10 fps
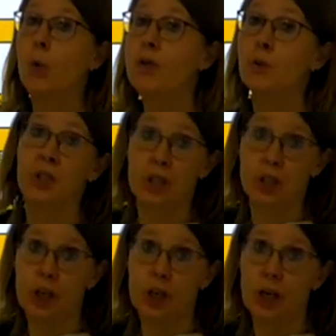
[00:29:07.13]
which was
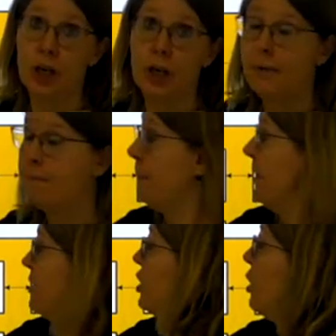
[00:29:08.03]
a
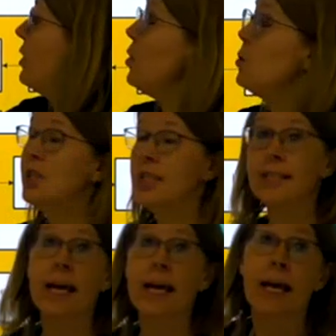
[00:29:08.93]

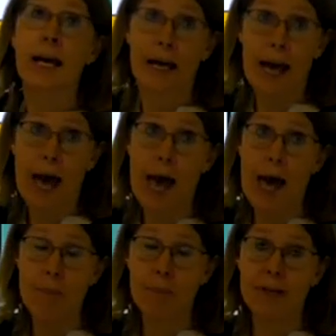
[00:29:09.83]
zoonosis
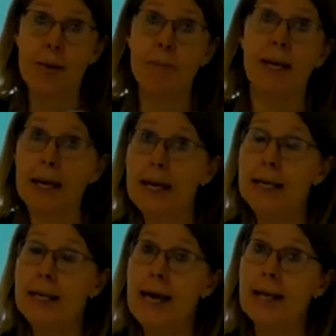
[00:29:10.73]
epidemic in
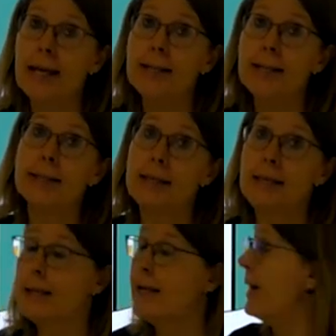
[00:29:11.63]
the Netherlands
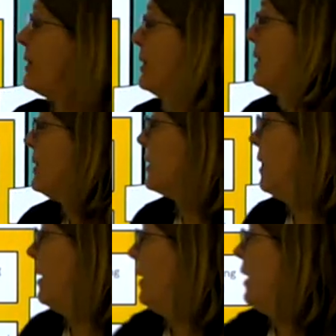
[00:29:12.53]
in the 90s.